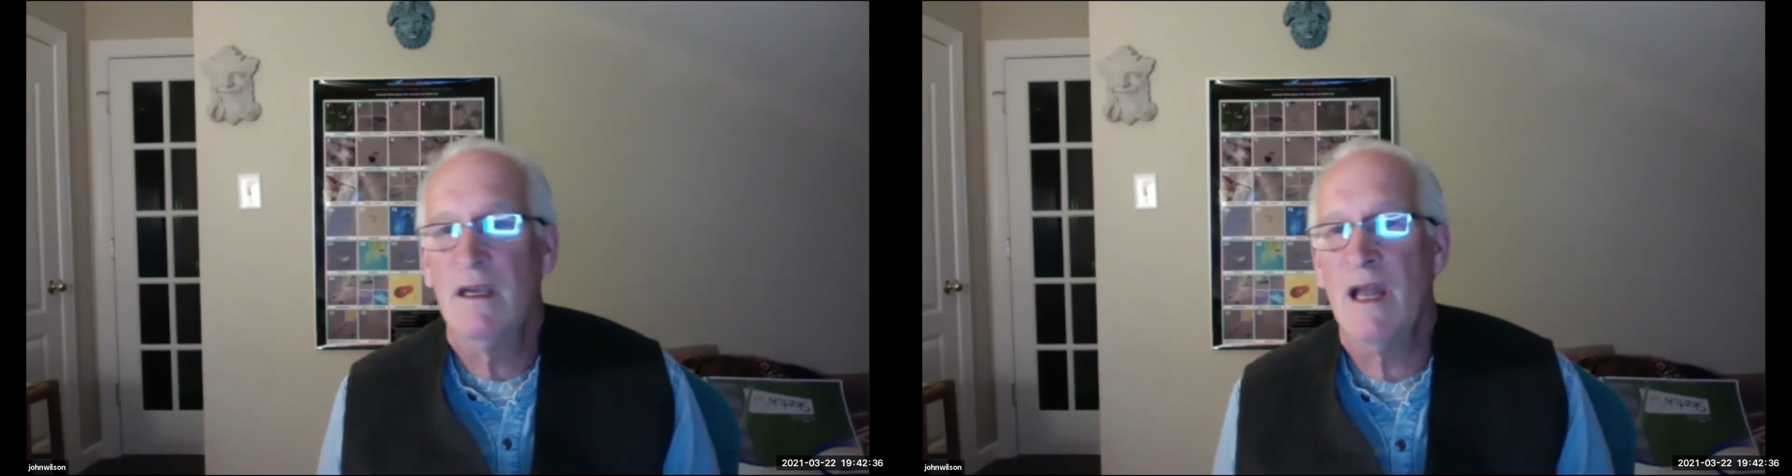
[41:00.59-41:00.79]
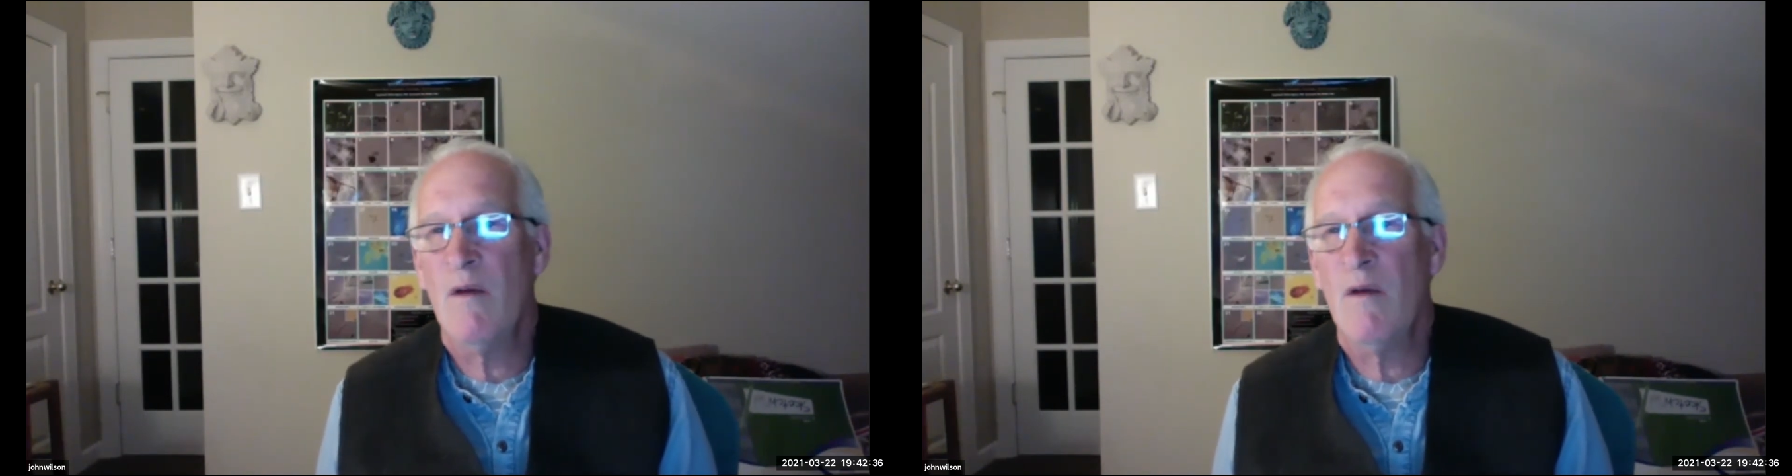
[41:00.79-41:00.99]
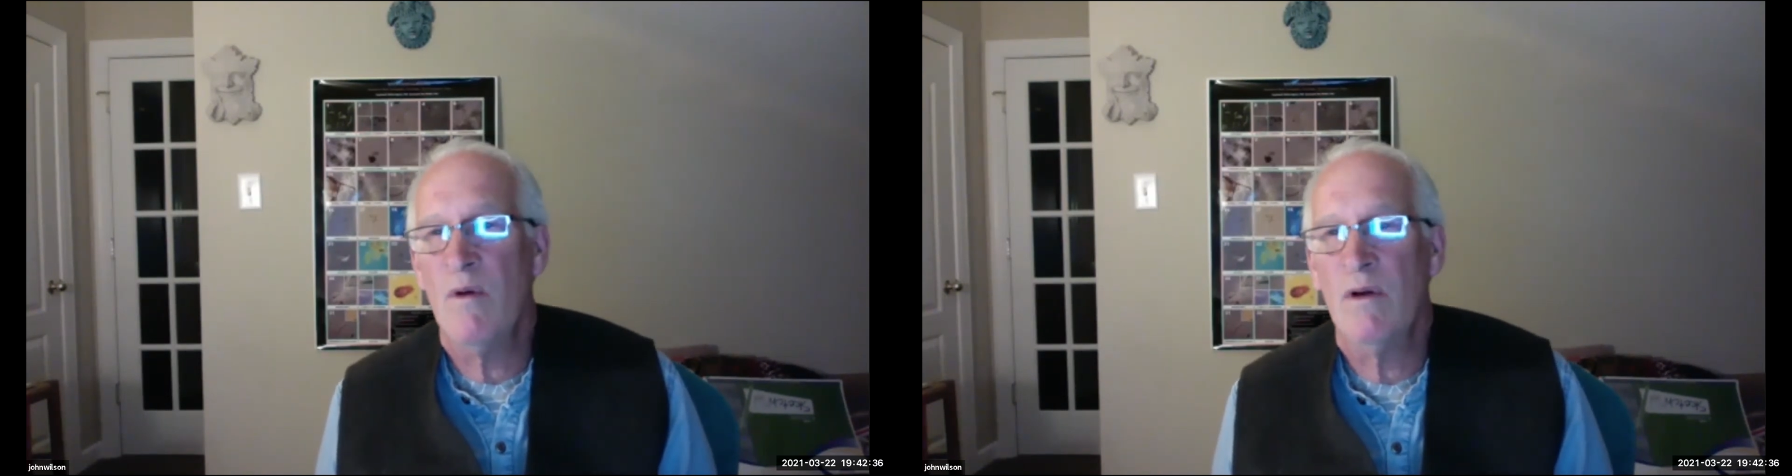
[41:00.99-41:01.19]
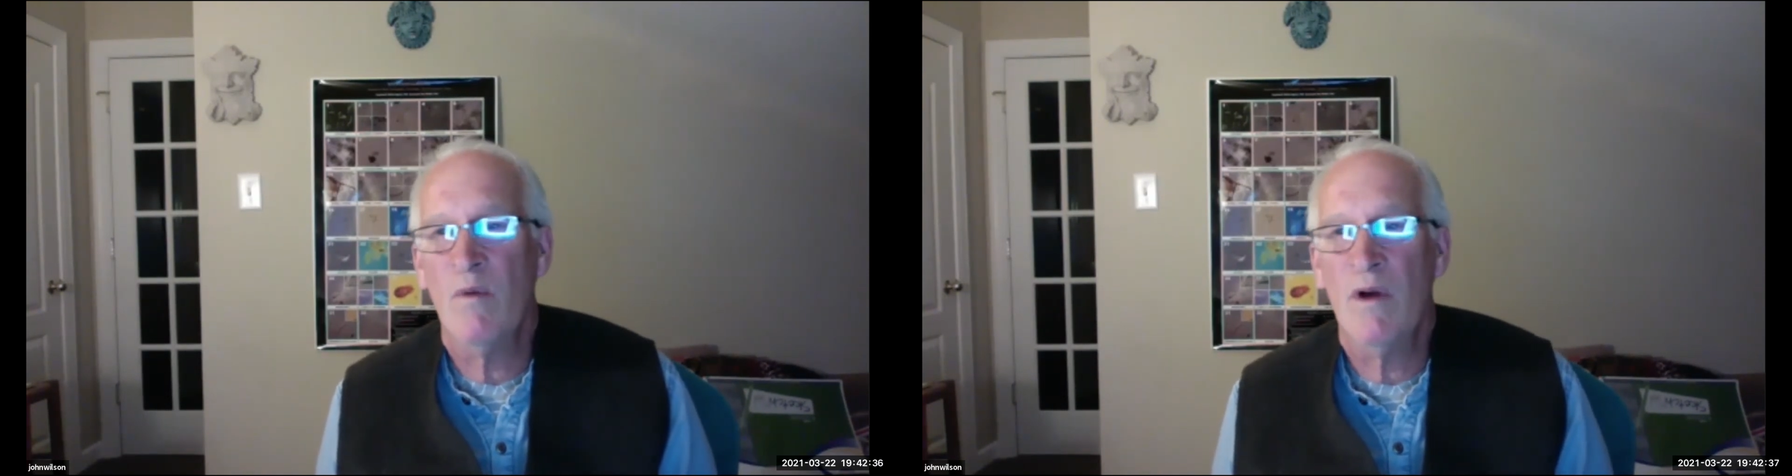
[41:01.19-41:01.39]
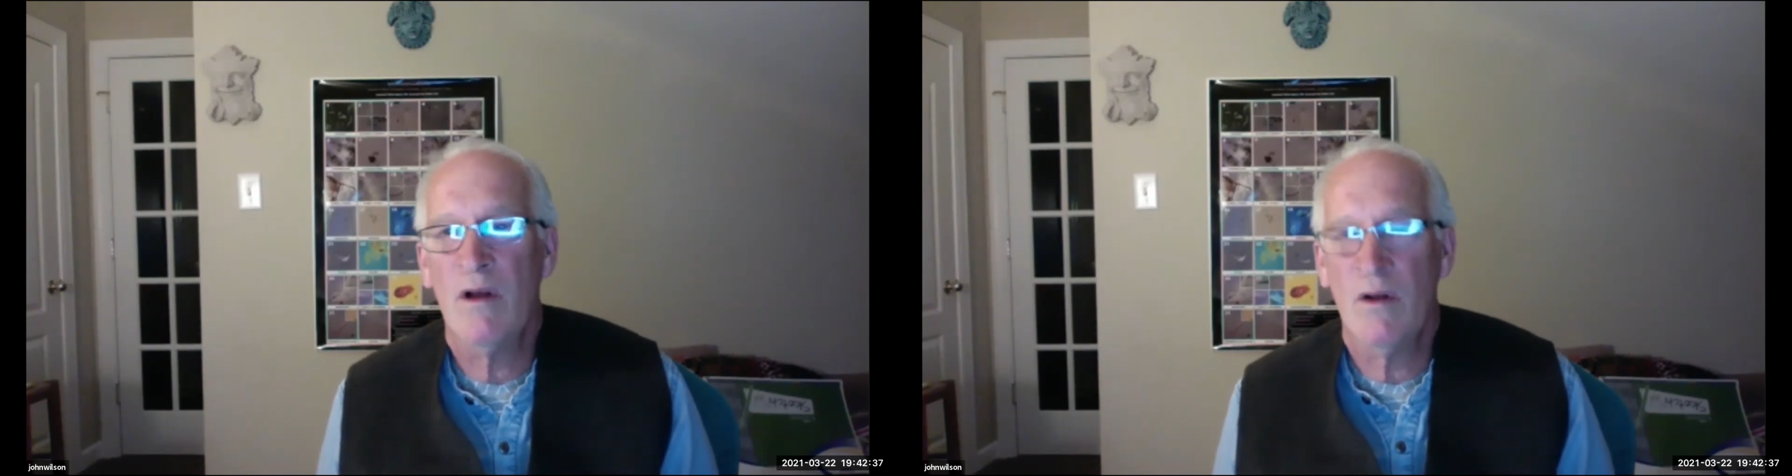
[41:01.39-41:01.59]
I don't
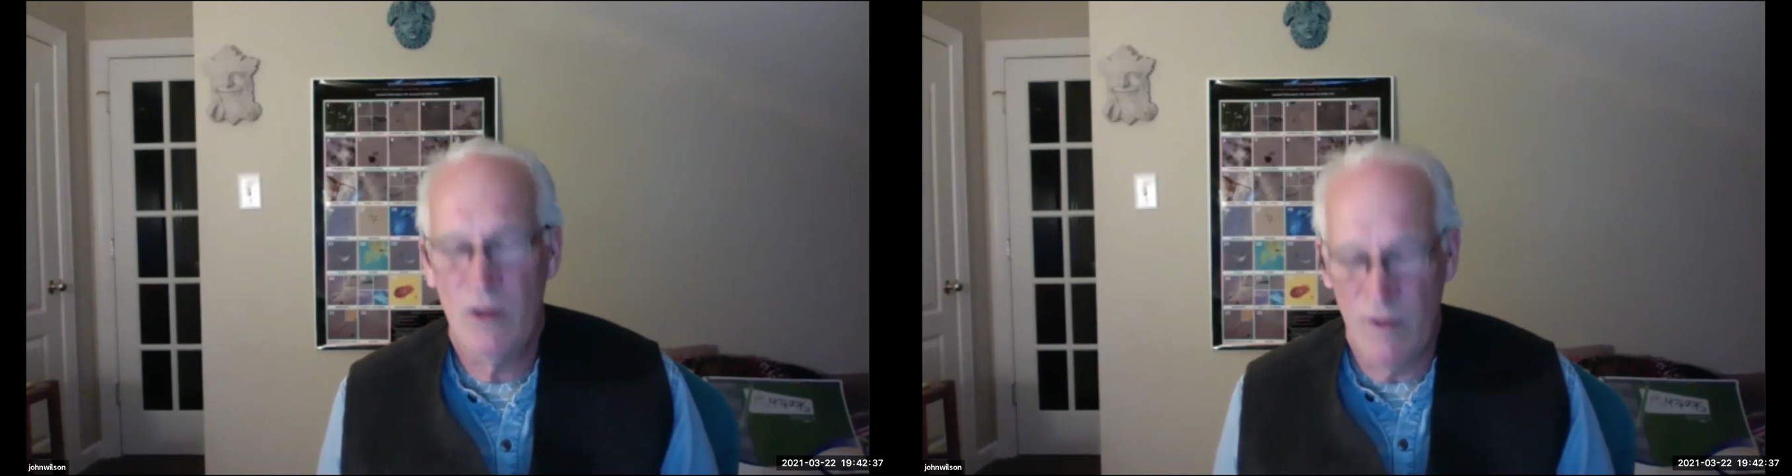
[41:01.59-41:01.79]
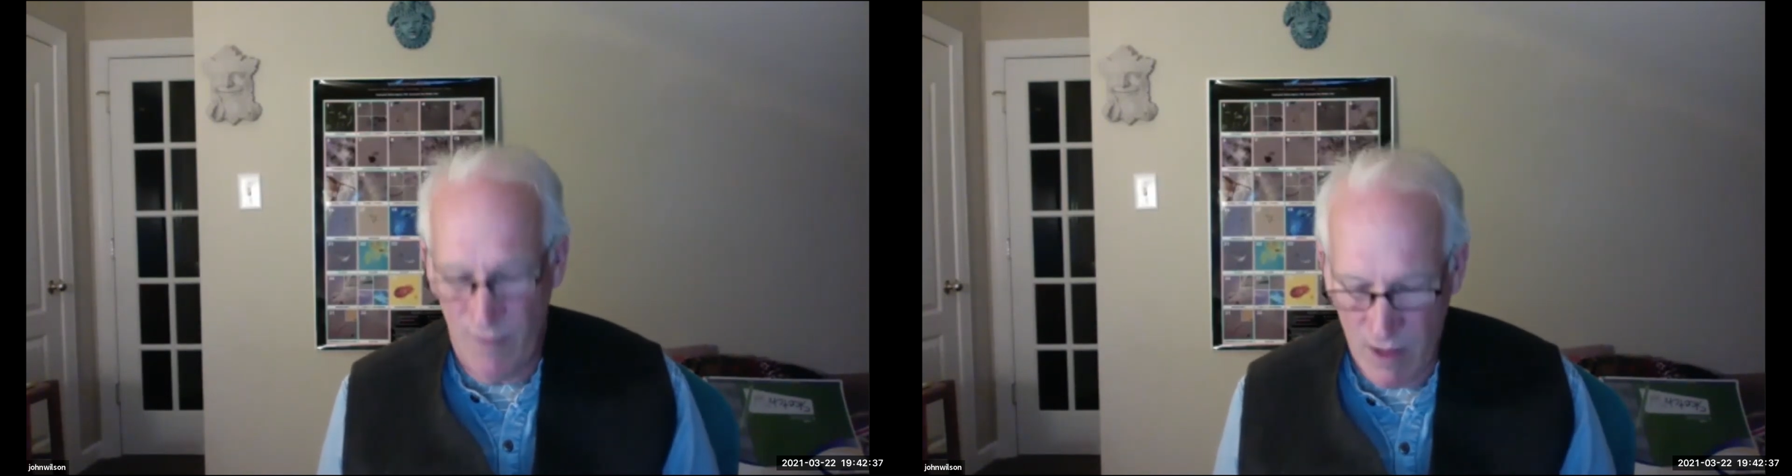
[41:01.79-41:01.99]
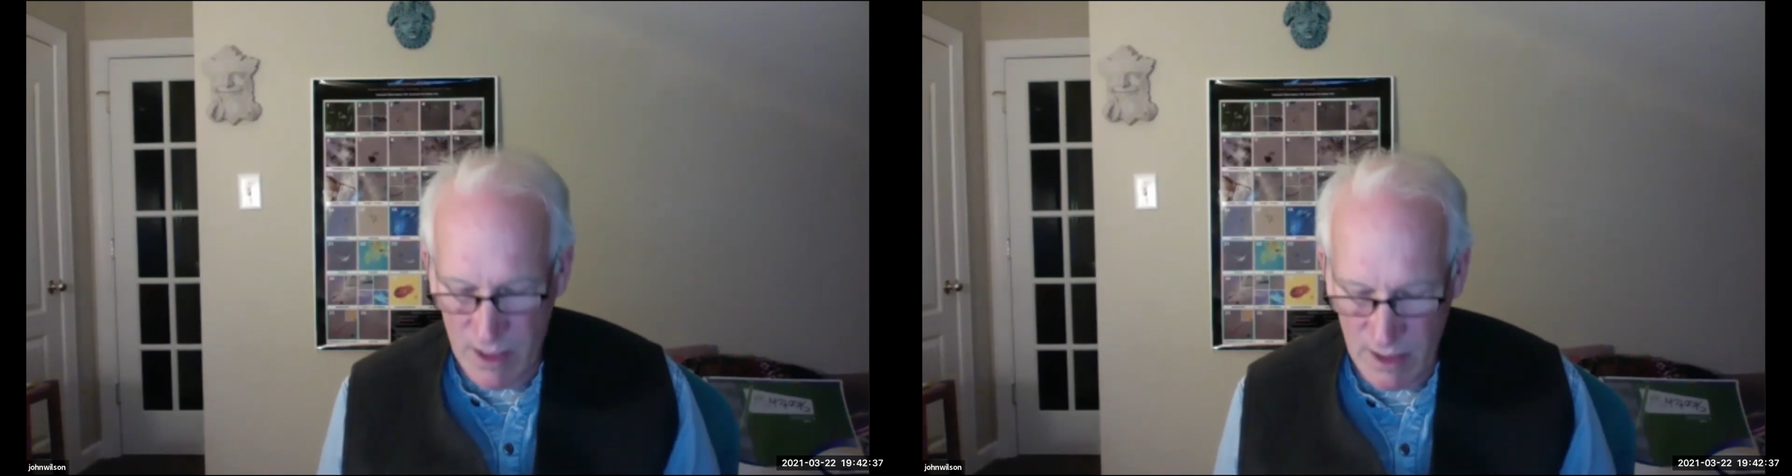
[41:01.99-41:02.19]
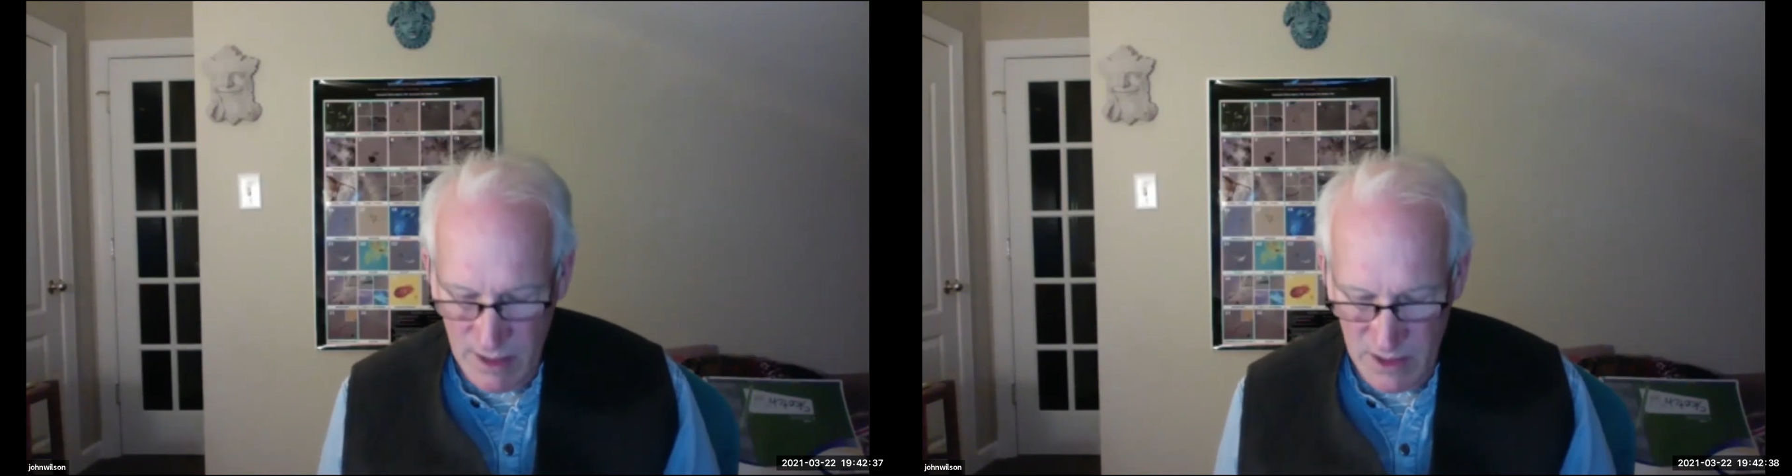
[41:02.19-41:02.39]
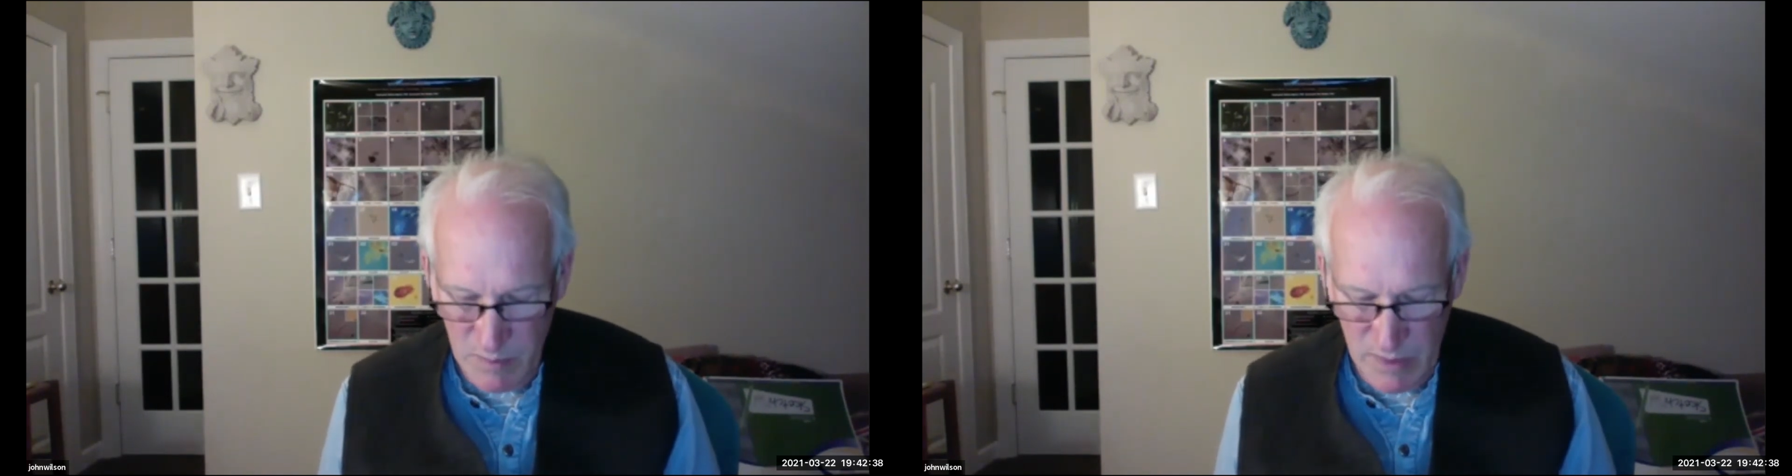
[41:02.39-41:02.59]
want to go too far into
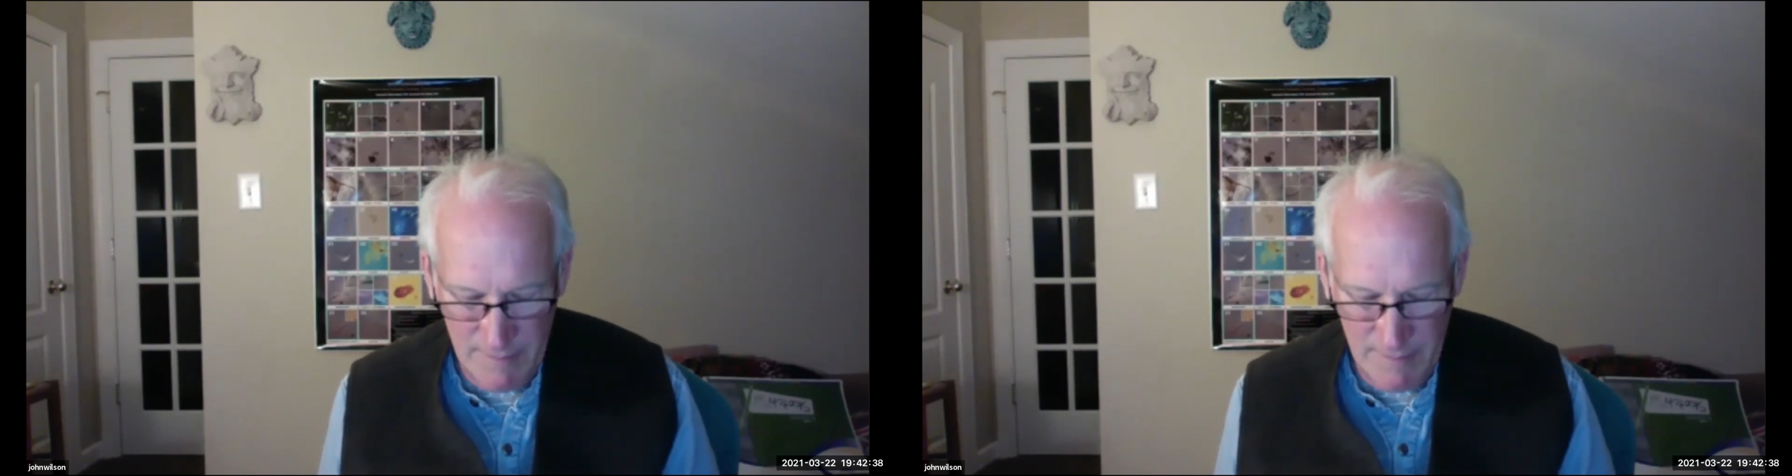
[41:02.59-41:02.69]
this, but